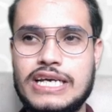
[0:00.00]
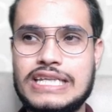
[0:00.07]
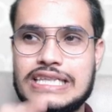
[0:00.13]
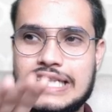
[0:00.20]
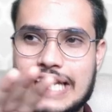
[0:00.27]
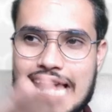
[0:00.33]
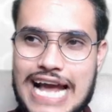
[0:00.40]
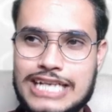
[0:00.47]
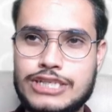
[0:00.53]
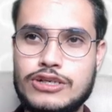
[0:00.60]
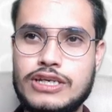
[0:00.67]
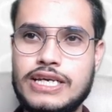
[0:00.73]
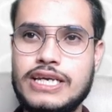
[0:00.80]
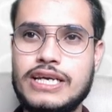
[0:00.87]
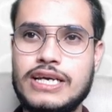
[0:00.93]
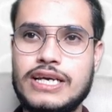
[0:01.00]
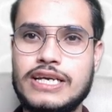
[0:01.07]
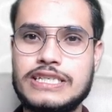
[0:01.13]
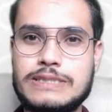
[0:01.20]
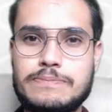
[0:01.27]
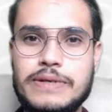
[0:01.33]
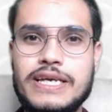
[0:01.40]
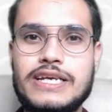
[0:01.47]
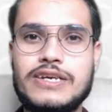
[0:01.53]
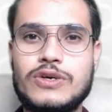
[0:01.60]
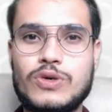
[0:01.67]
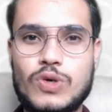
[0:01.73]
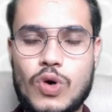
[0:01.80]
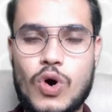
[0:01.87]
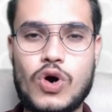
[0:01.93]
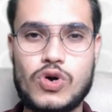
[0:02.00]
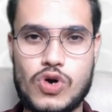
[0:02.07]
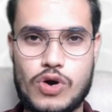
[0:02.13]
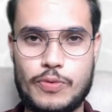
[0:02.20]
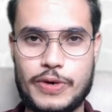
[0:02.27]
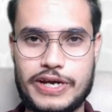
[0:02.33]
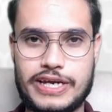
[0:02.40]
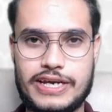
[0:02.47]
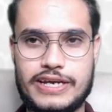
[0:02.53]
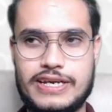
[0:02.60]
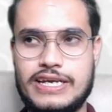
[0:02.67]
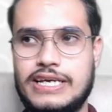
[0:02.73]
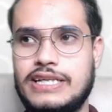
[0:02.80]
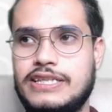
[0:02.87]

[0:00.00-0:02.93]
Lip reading: They actually speak wrong over here.